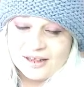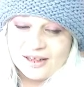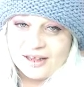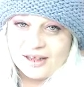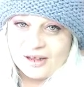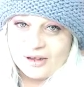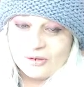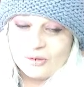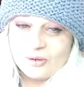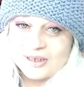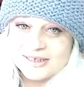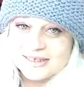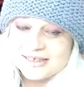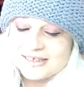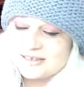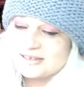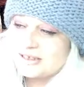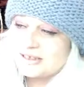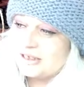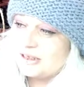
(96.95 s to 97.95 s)

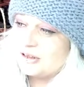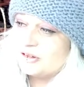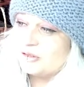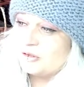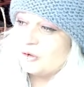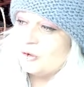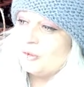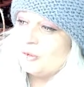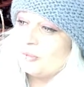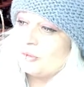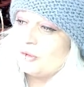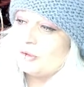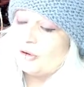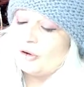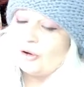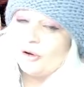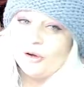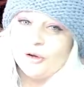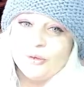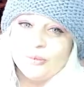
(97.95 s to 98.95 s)
once Thorn brought
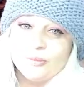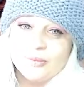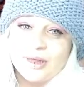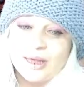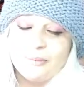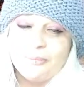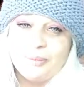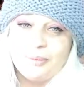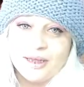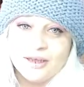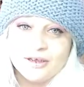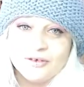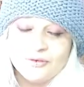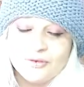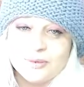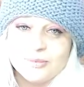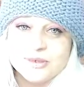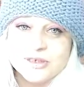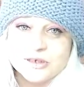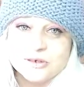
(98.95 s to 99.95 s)
home a bug
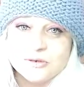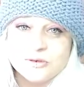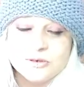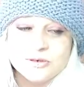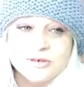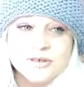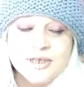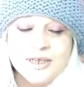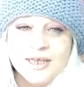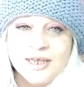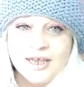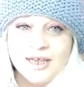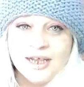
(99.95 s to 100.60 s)
from school,